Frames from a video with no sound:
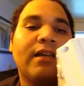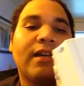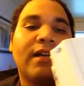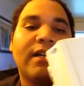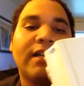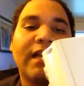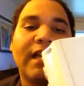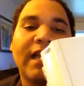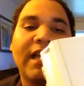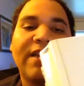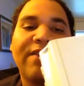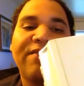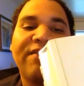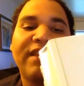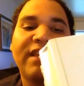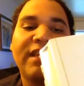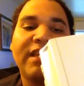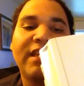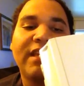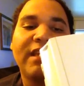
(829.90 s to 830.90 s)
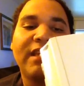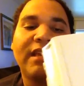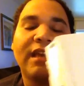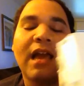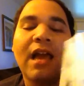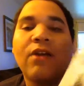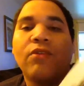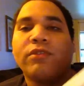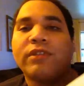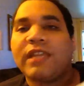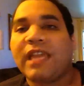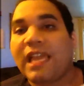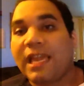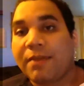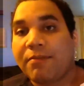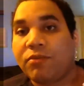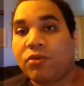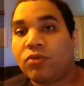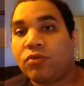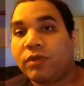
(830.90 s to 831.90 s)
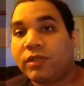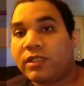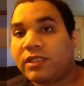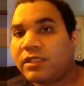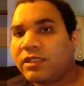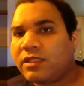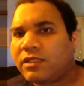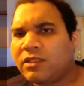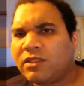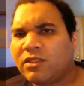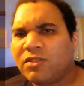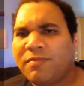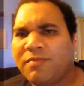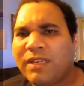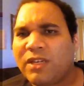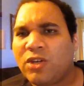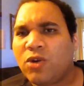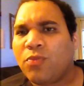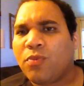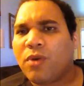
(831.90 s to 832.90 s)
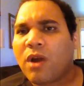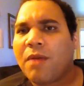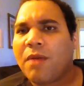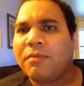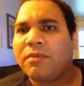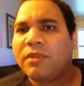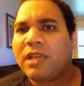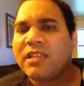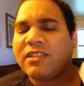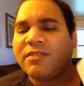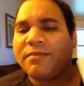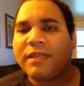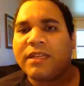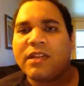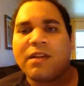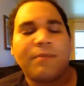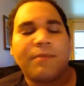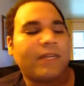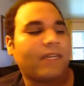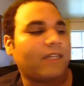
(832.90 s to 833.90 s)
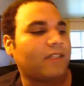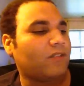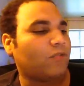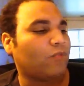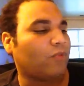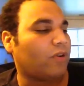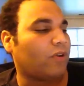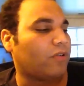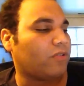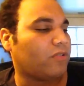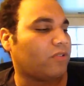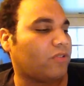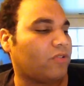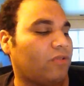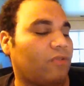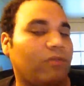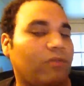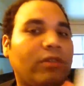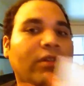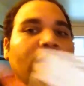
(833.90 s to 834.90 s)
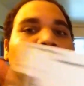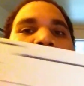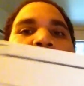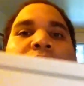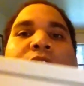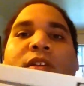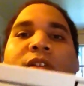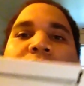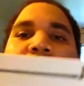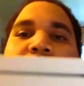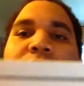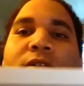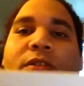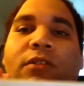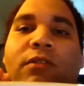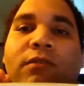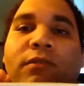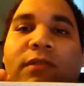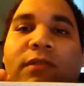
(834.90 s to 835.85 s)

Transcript: an AV out cable, which should be no problem. That should be coming in real soon. So